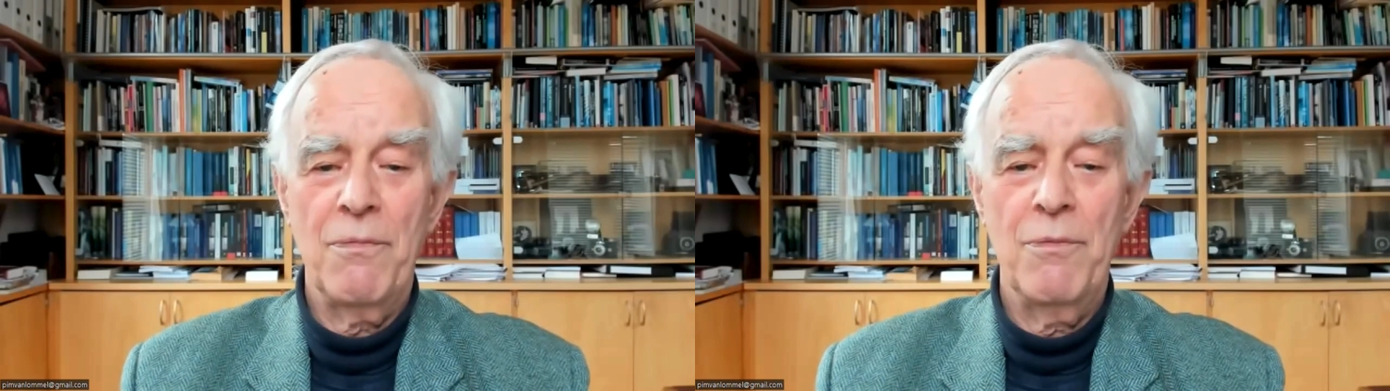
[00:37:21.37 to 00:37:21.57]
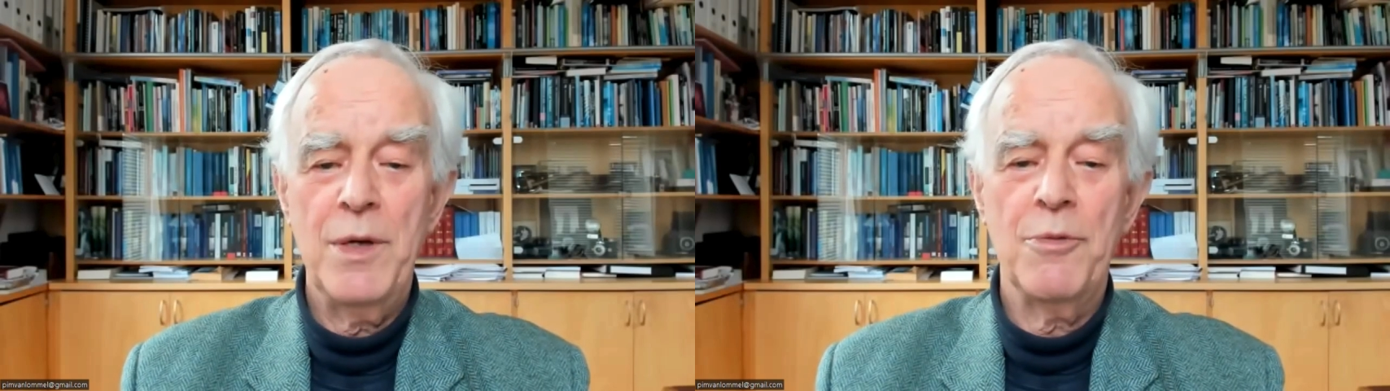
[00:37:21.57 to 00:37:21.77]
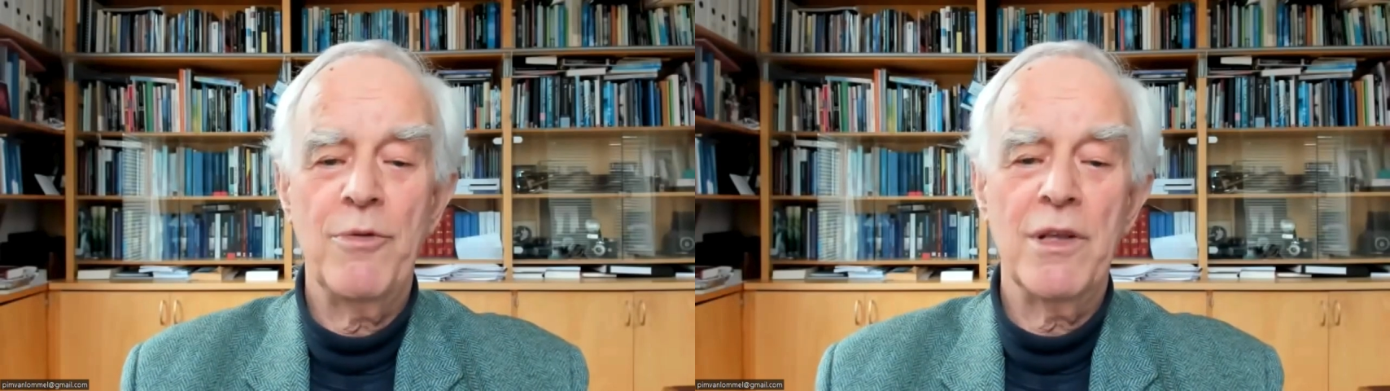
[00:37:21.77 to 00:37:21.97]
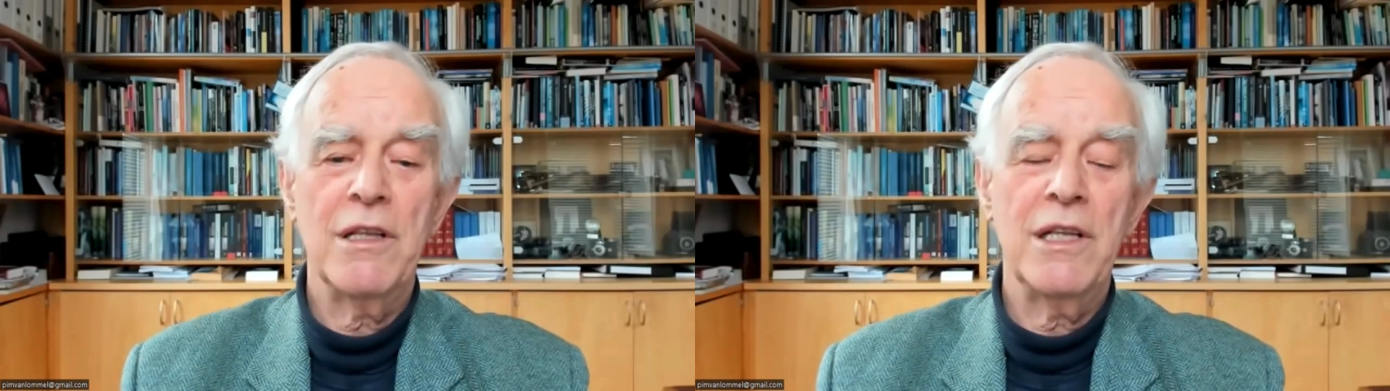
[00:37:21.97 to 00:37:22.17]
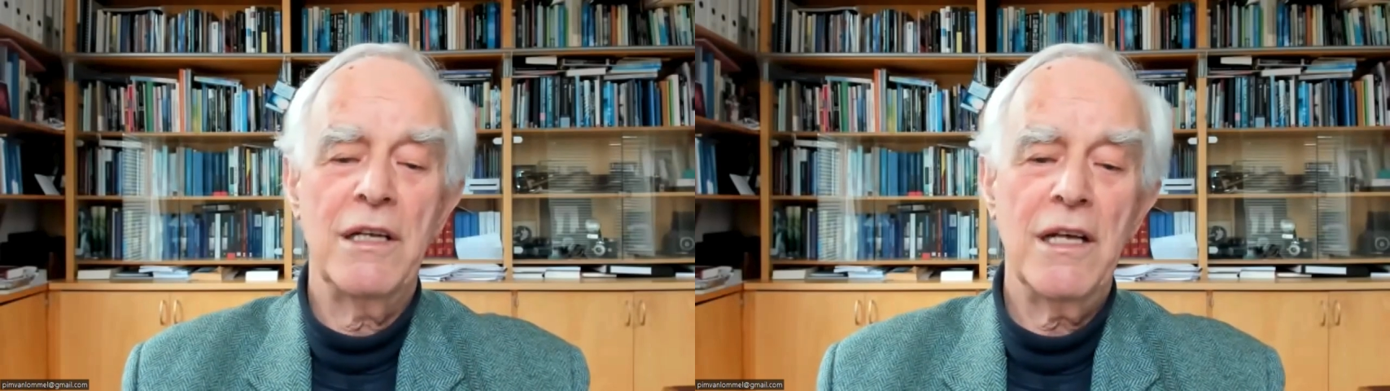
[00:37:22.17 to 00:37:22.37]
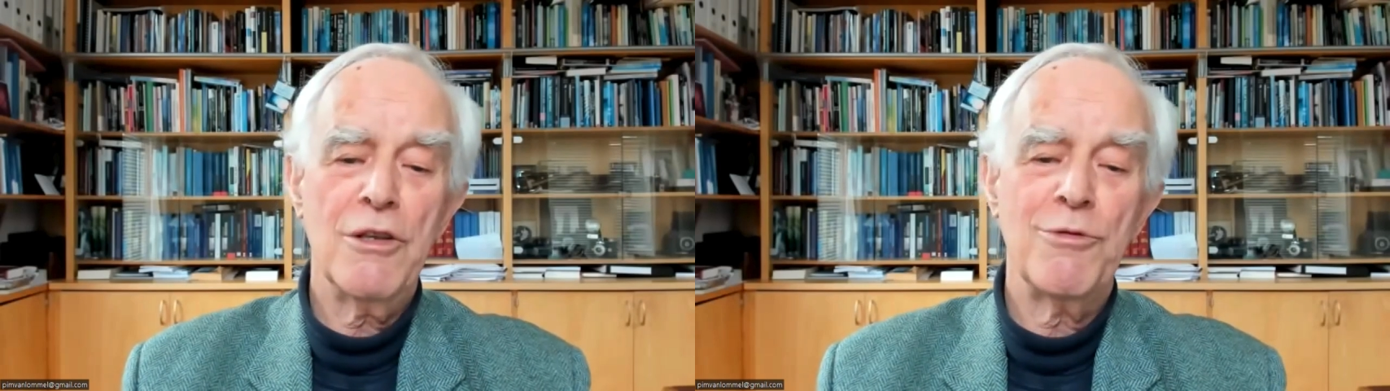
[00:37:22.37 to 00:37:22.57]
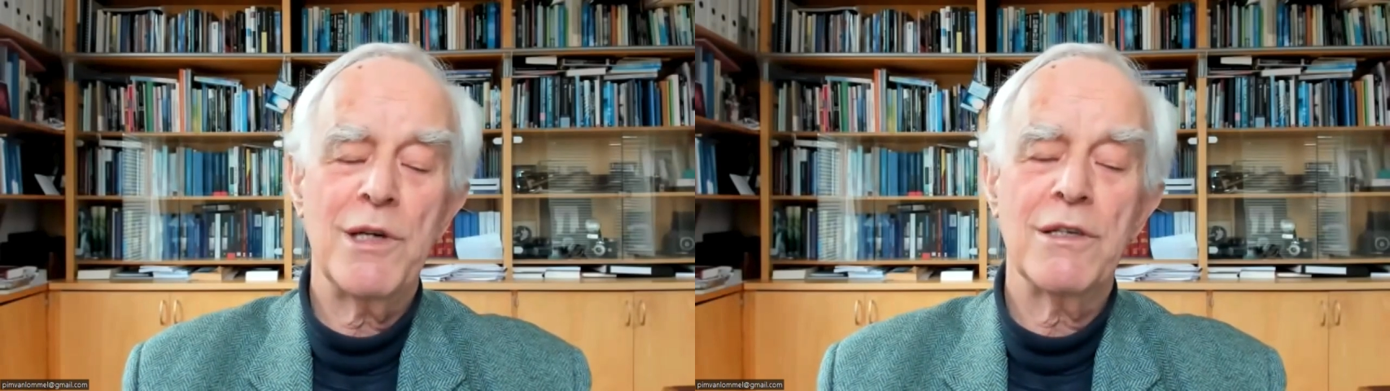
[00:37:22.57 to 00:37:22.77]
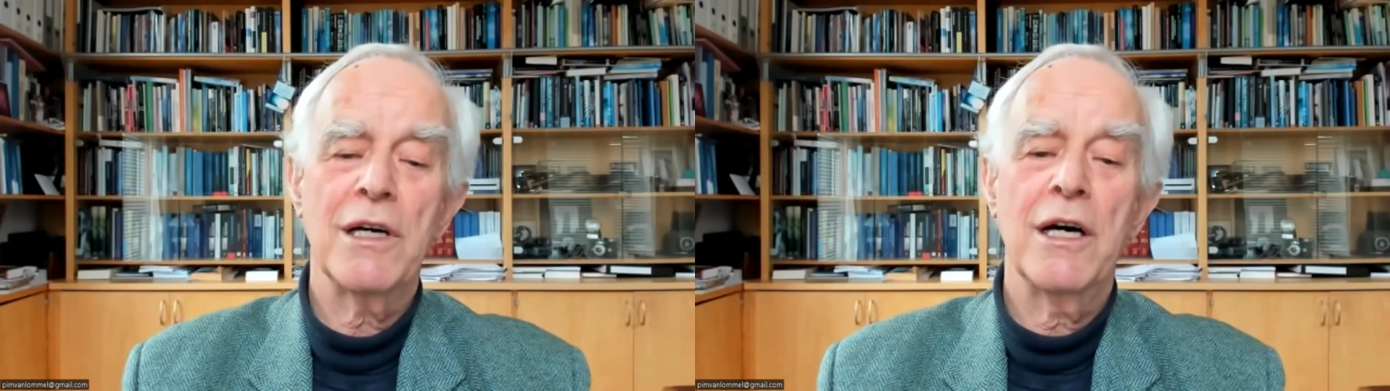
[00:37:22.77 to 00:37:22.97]
People with a near death
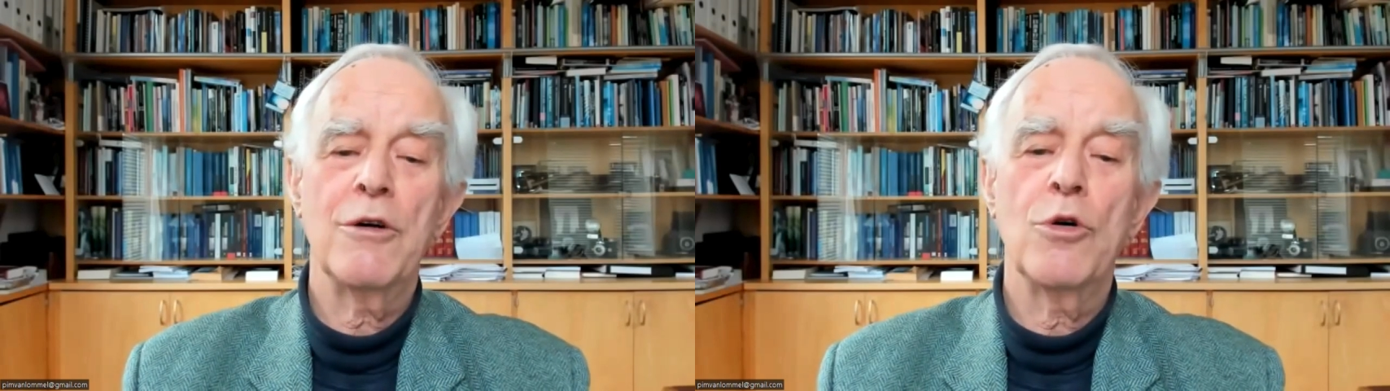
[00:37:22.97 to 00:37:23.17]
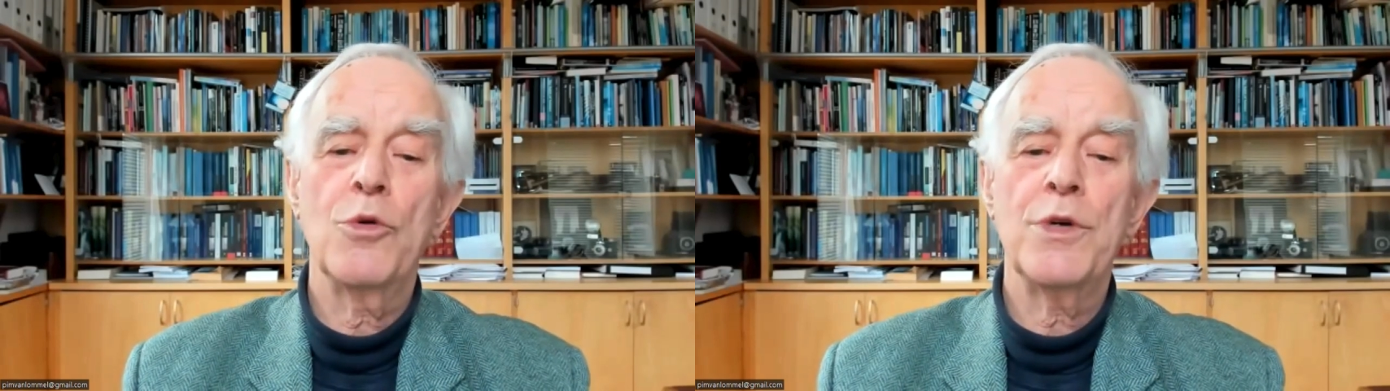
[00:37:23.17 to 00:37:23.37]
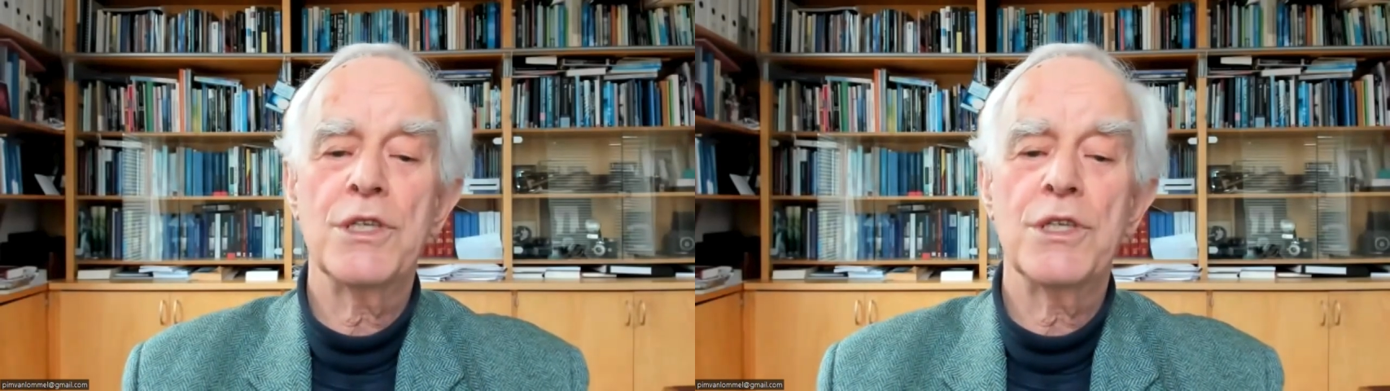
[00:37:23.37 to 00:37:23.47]
experience are always